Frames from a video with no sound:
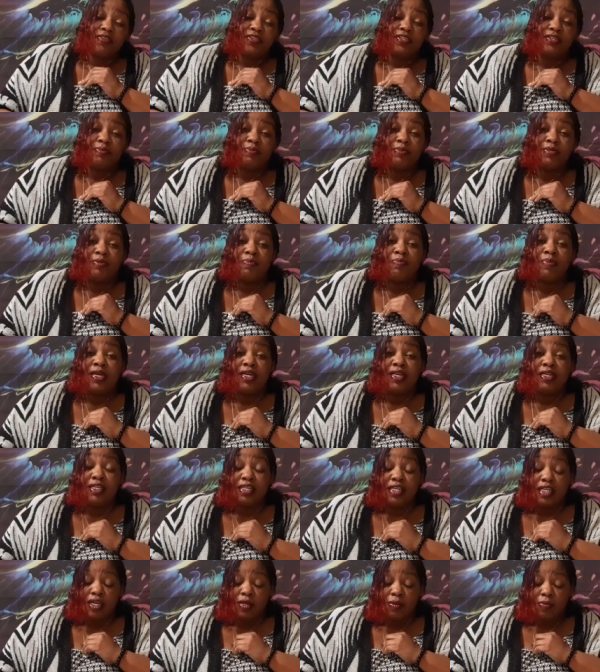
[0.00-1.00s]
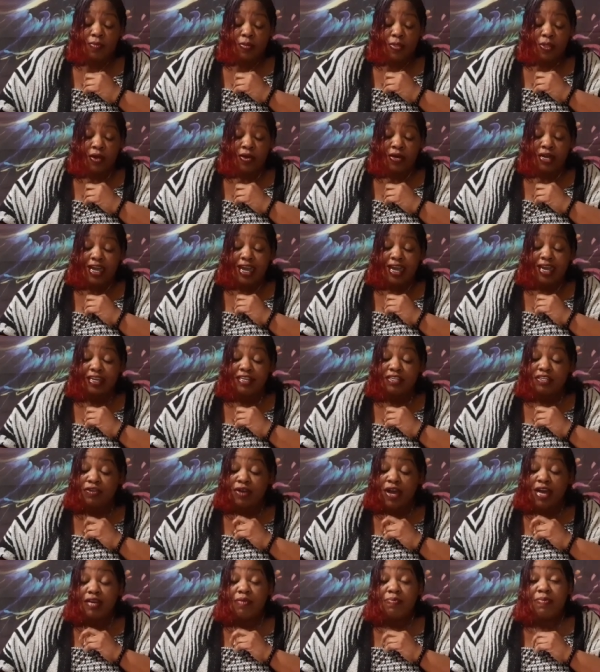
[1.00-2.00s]
some stability. Okay,
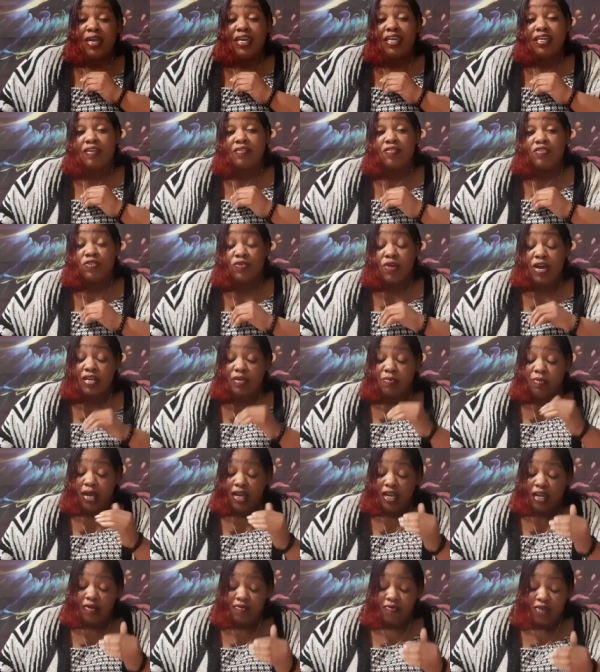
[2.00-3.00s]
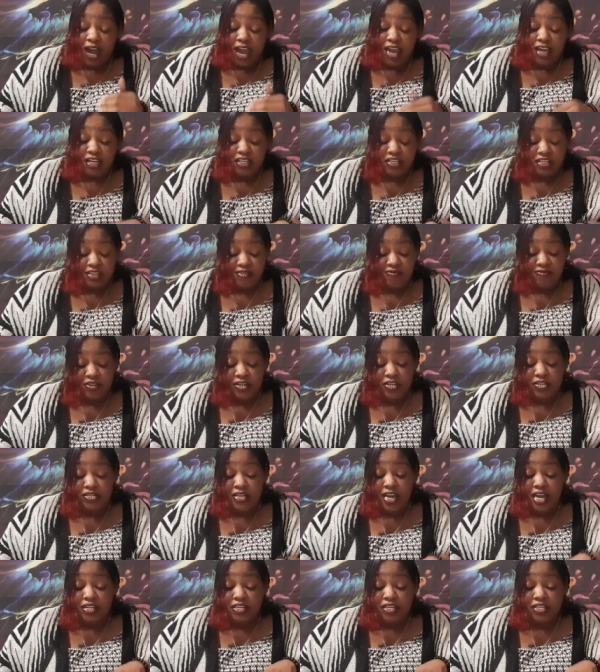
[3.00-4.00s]
trying to make trying to make it right because he feels
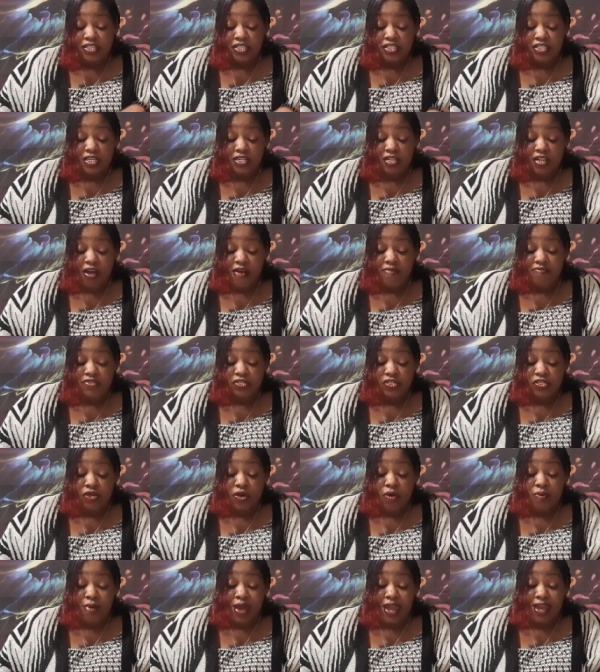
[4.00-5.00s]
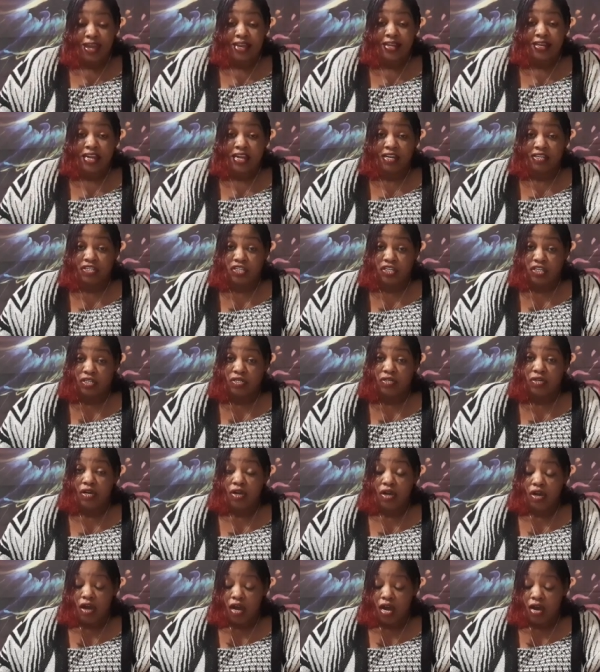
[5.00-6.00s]
like this is the love and soulmate connection.
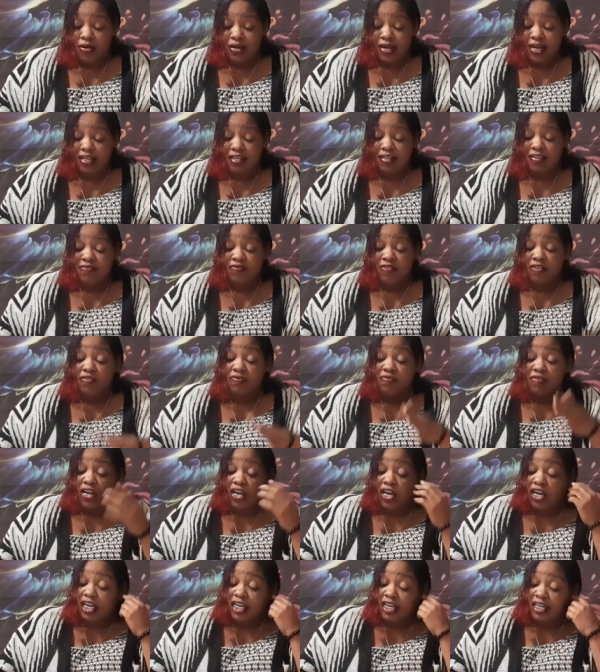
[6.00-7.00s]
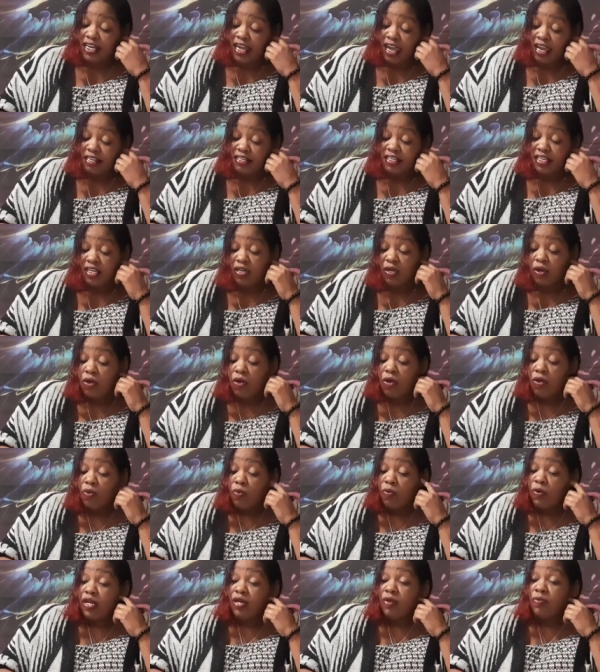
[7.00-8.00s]
All right, he feels very connected.
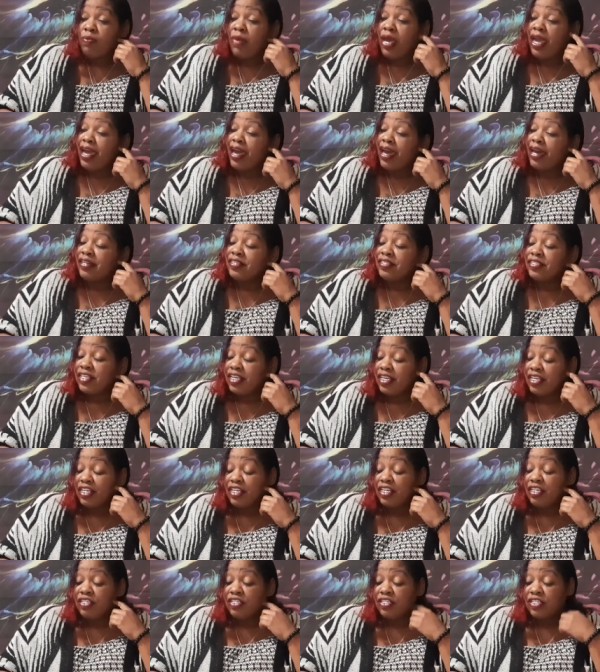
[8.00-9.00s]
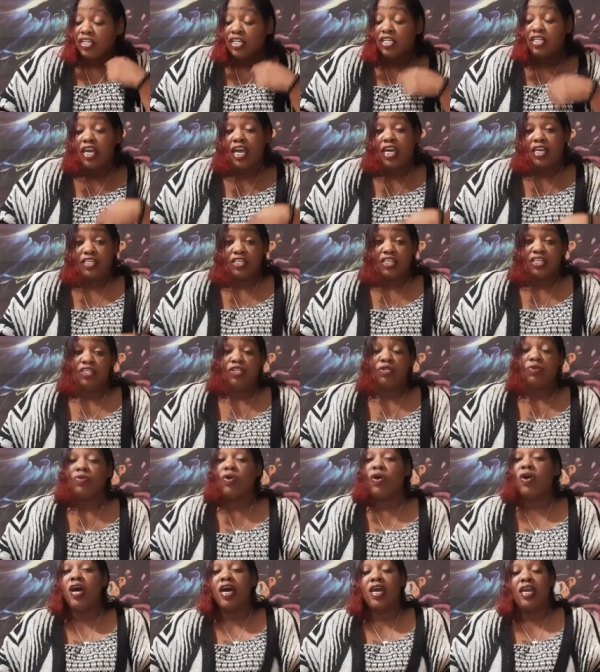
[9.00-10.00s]
When a masculine is connected, you
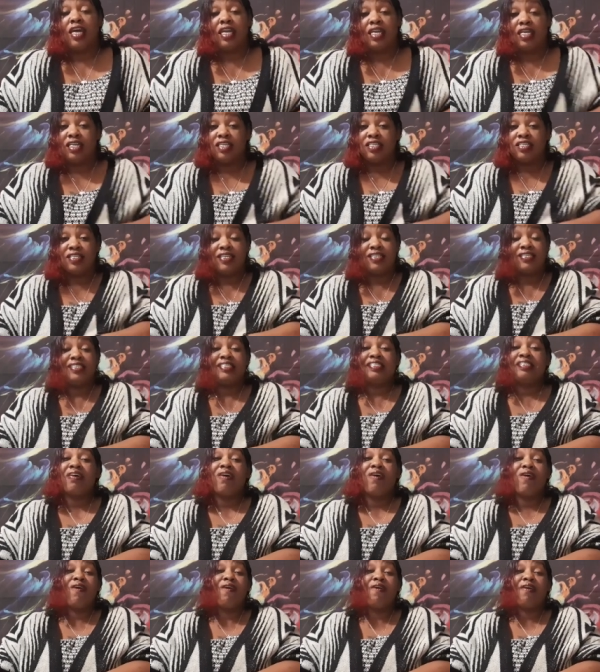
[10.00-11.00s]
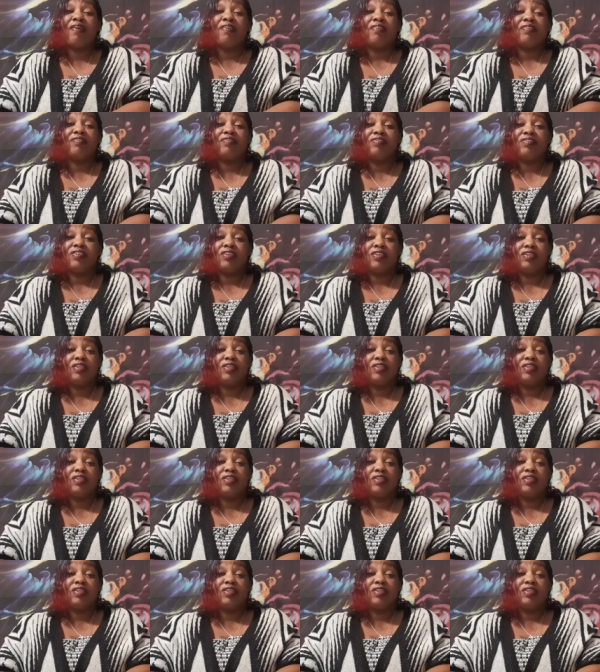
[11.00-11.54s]
know how that is because it's hard.